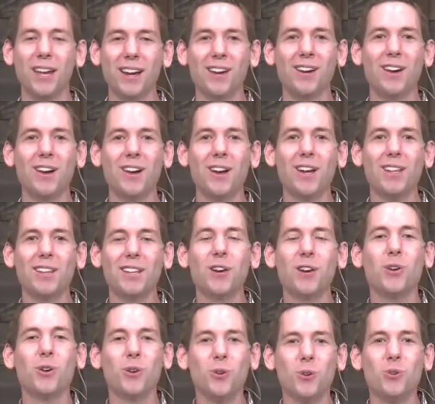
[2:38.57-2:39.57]

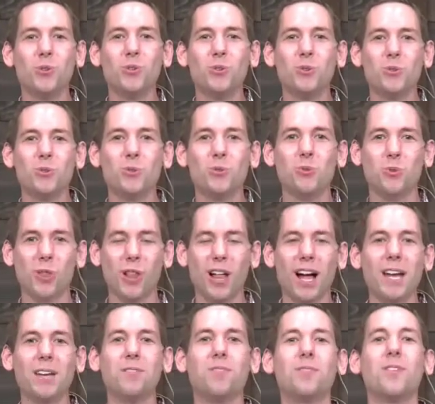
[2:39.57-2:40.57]
They're who you do
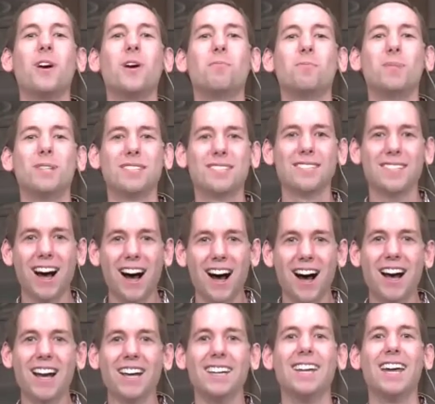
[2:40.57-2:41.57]
life
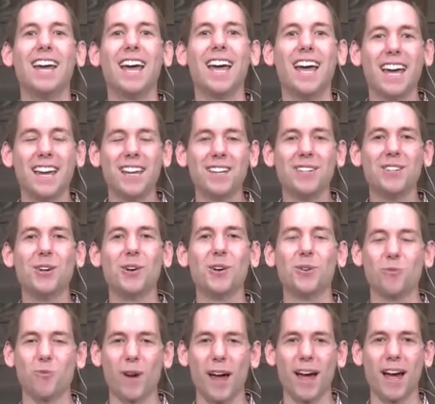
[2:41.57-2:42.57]
beside and
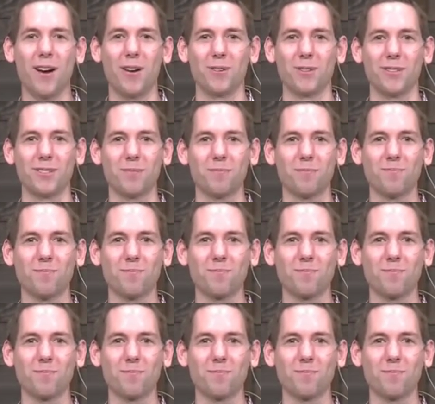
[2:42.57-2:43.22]
around.